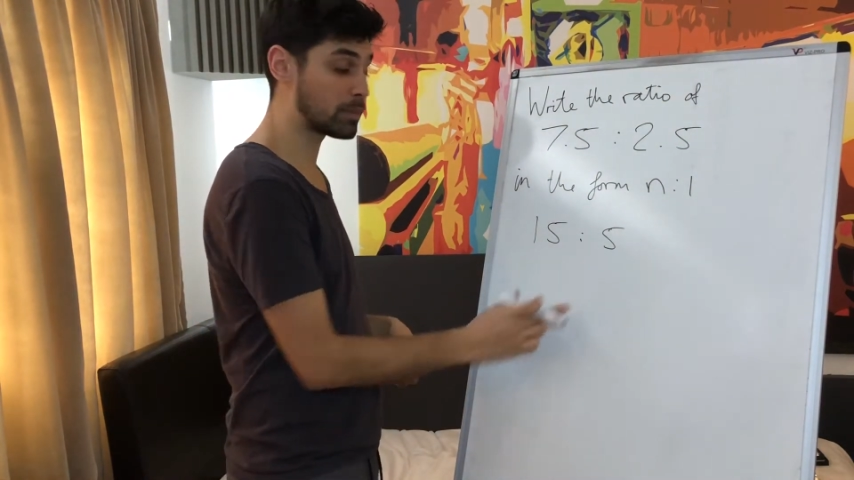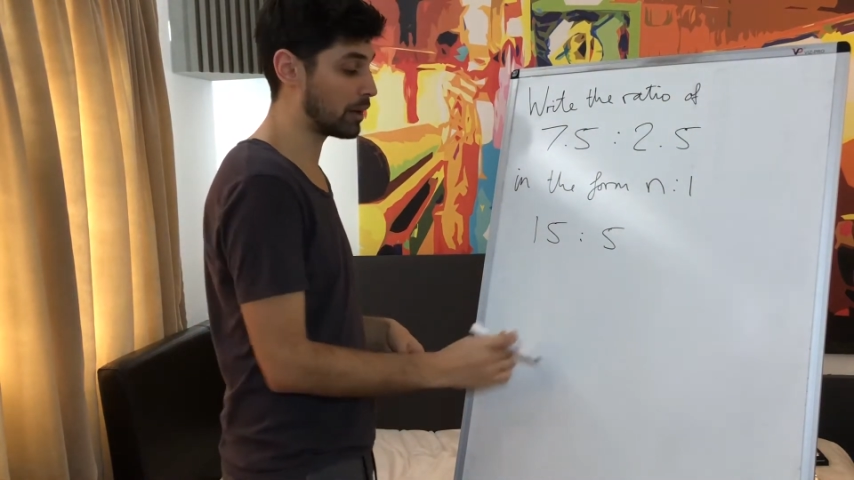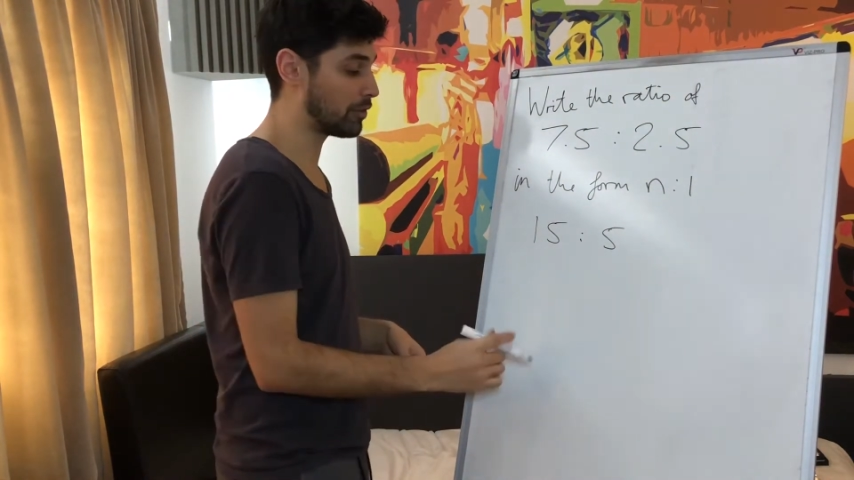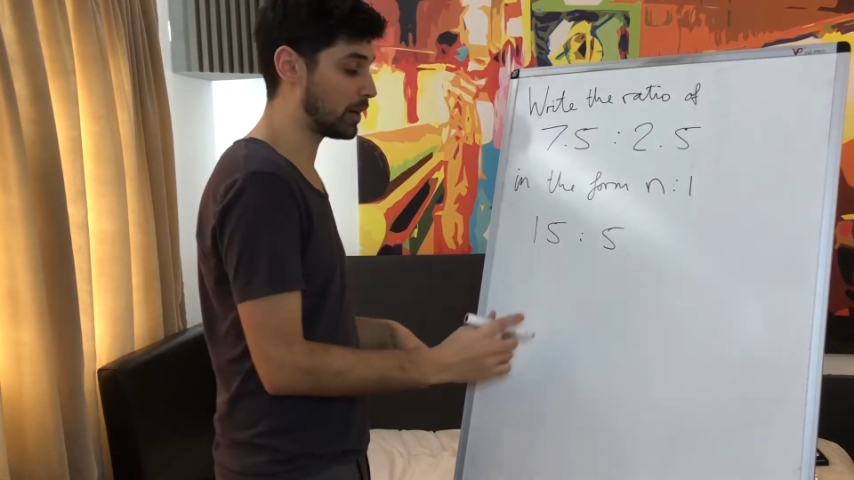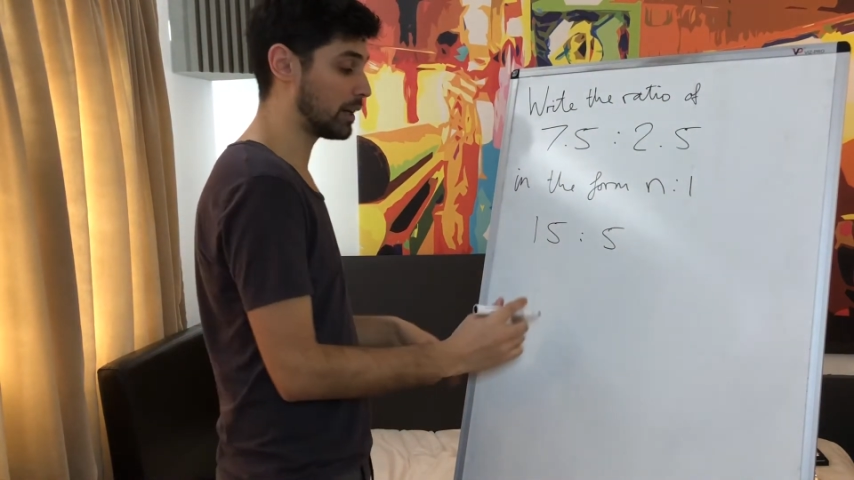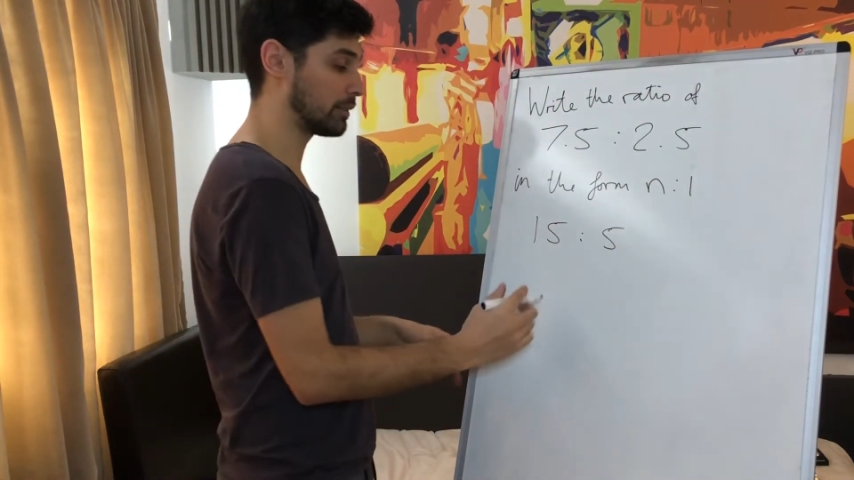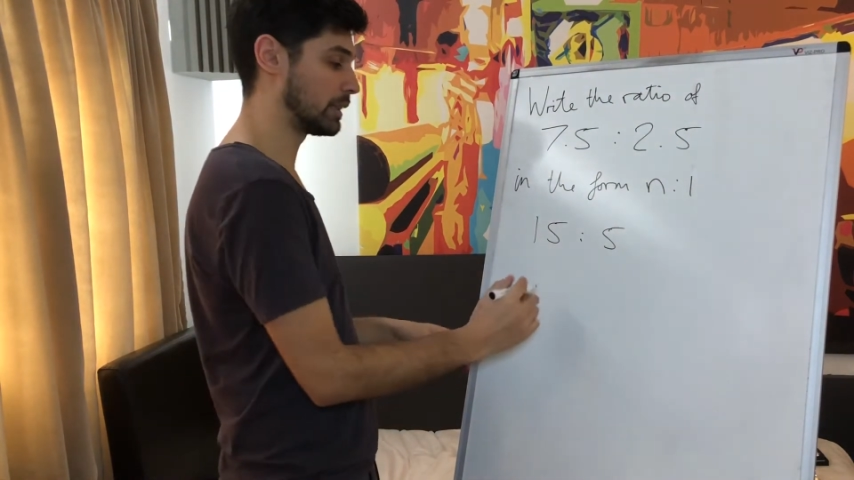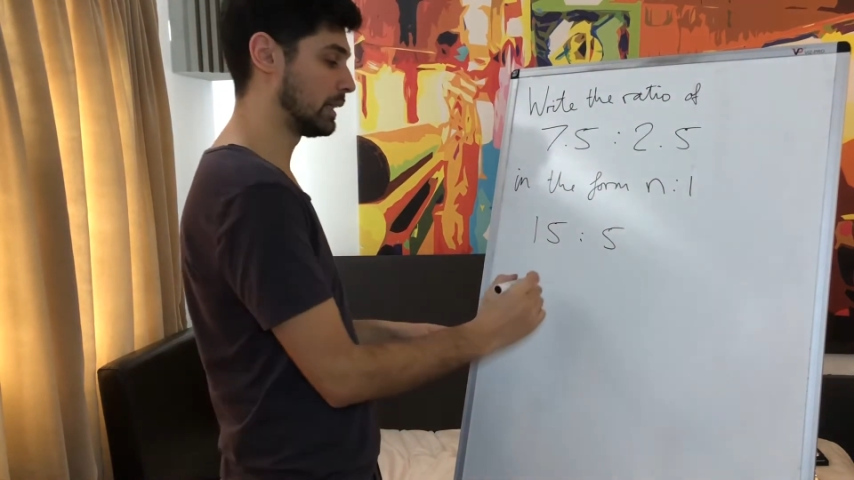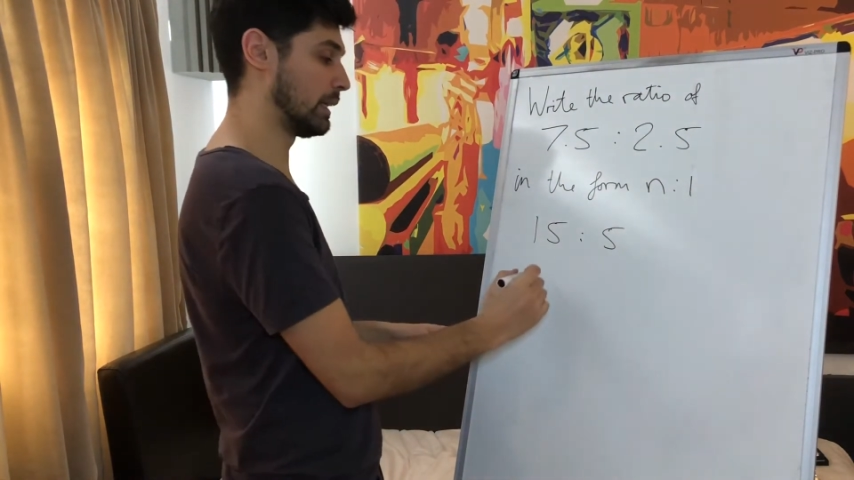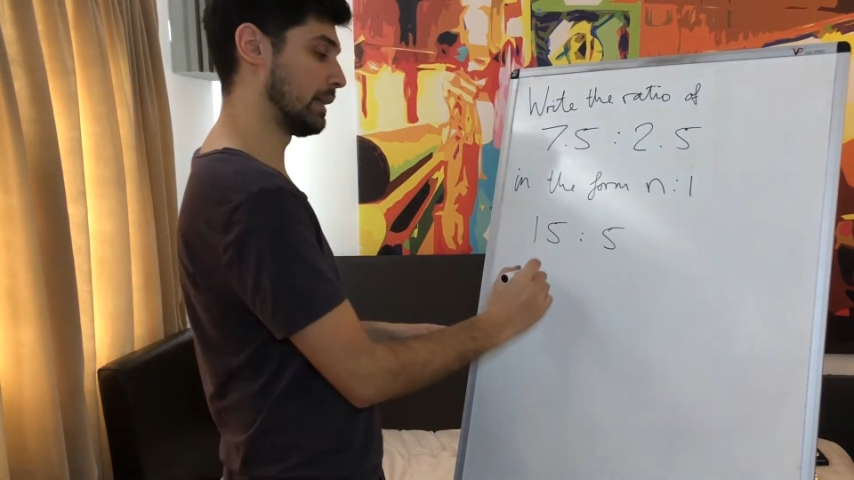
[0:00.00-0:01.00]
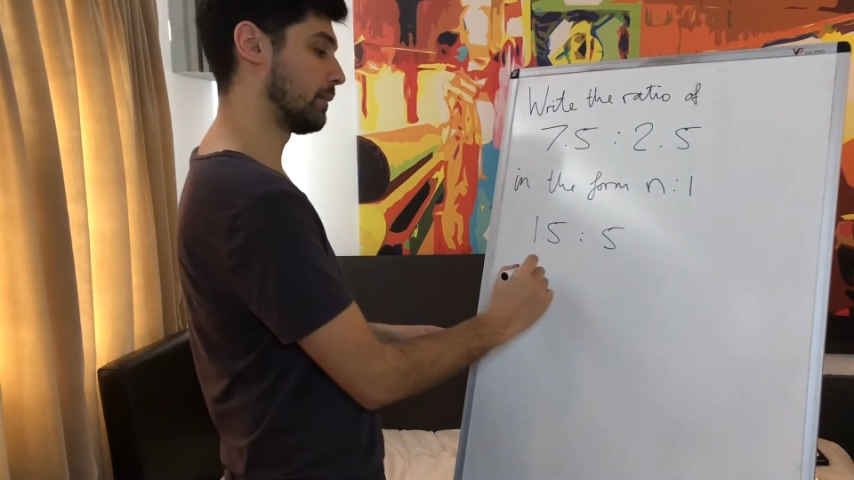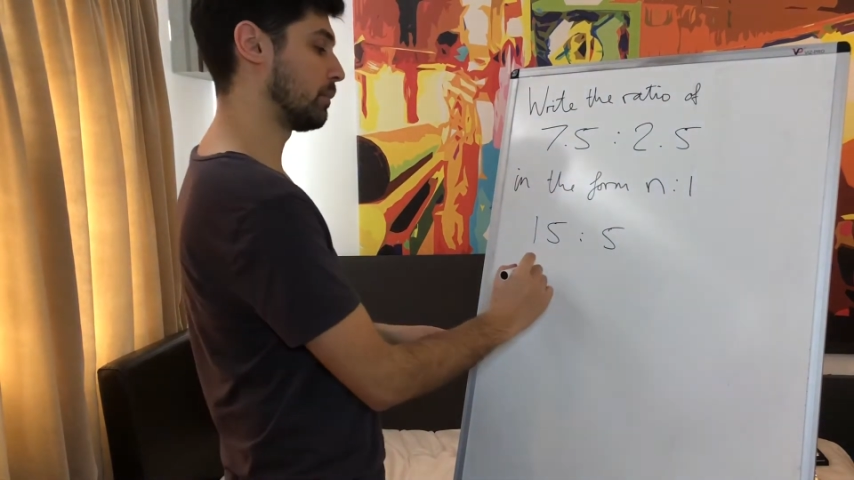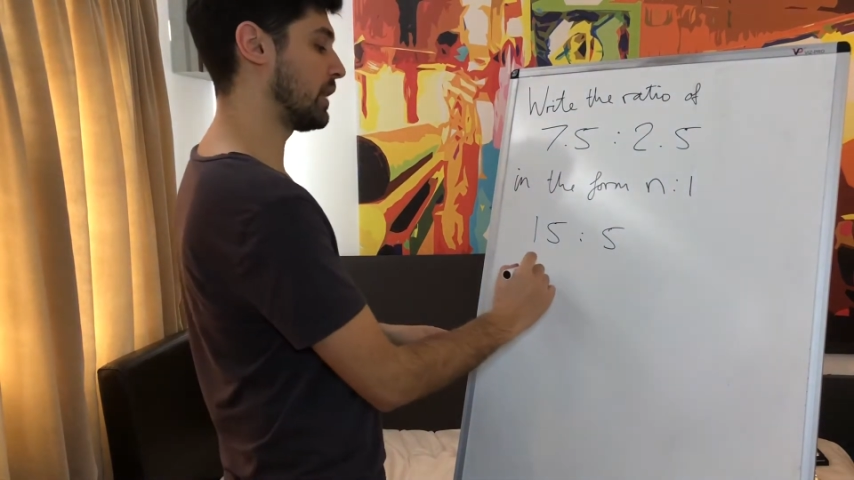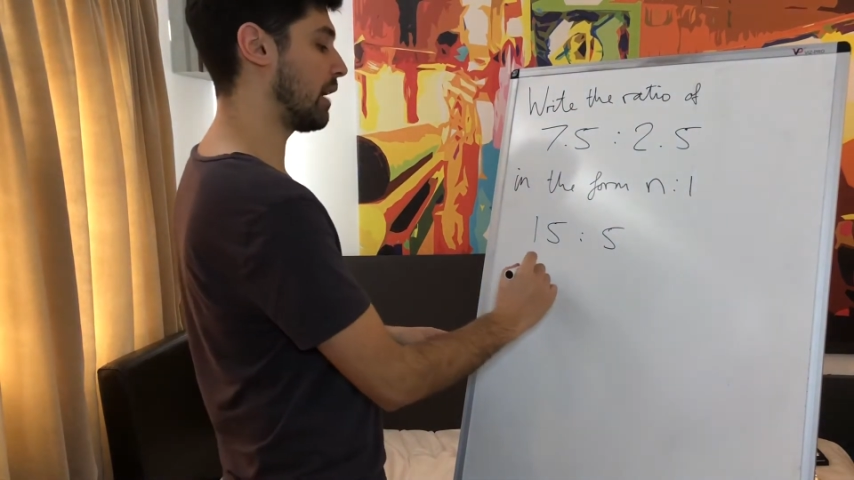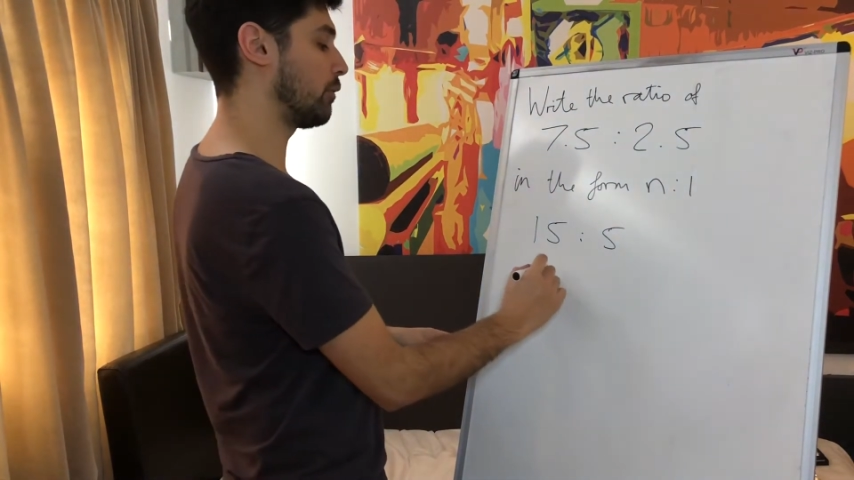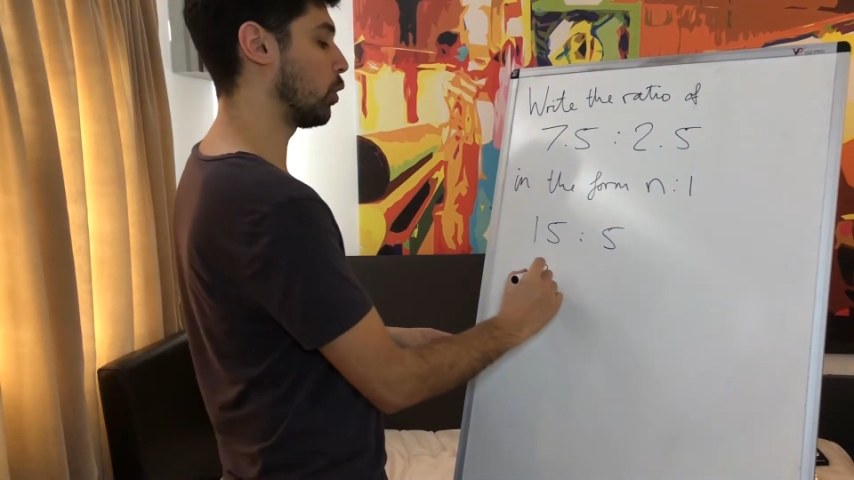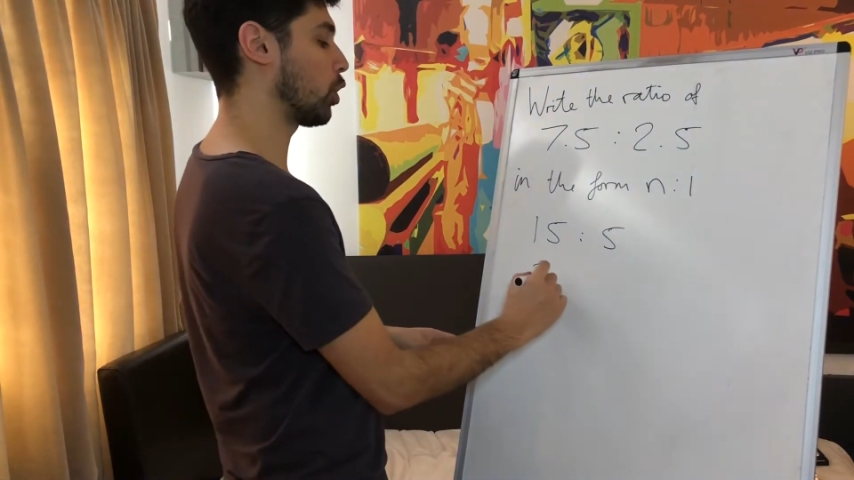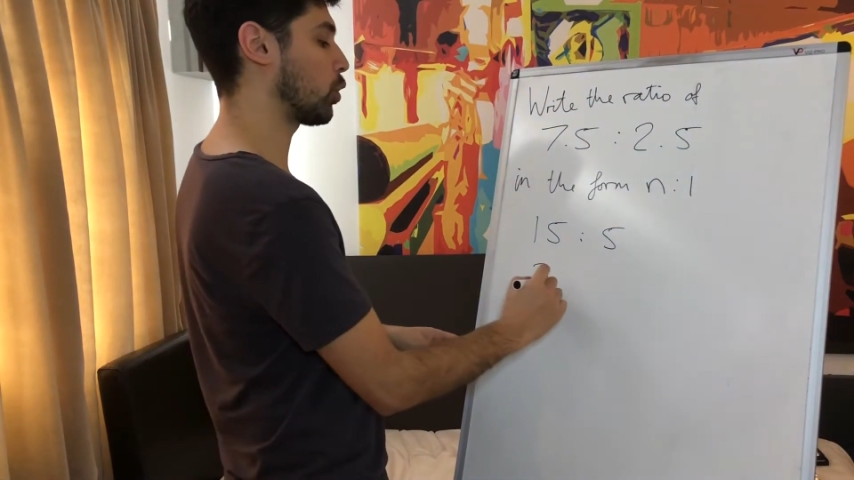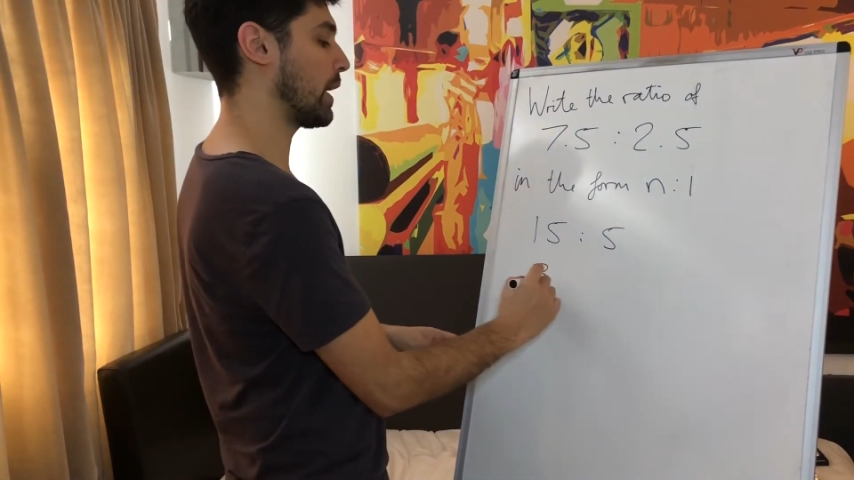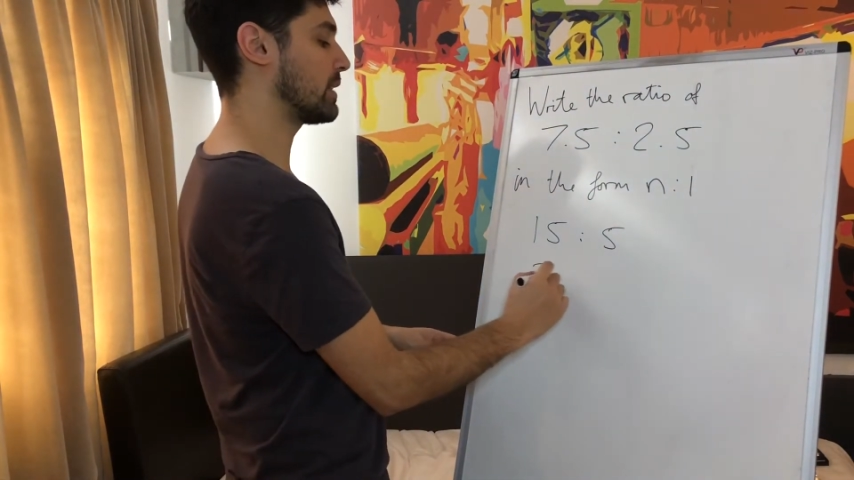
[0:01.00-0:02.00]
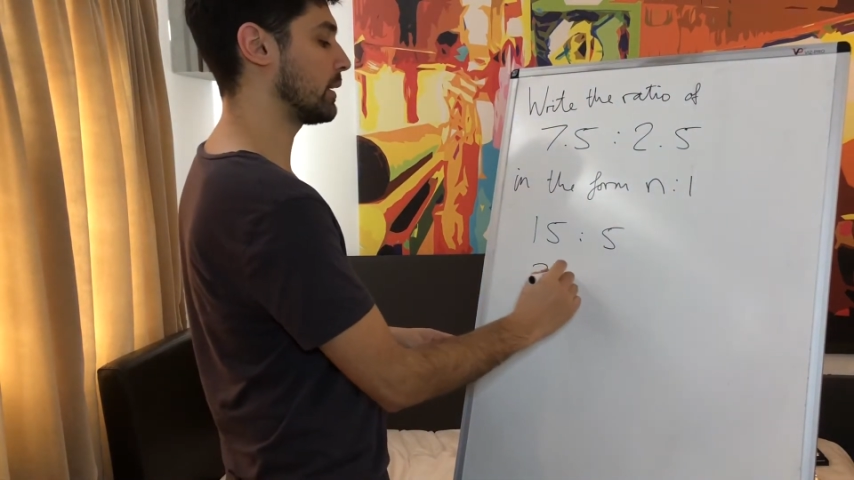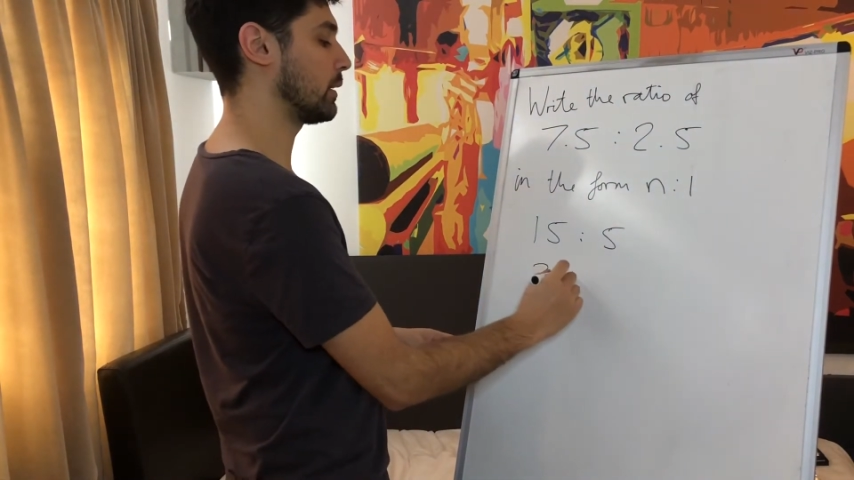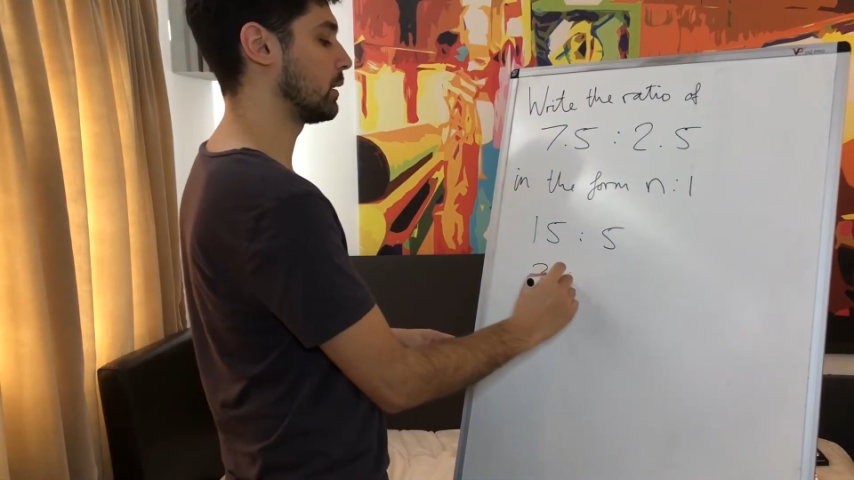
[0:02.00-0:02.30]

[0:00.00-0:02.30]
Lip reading: 5, therefore creating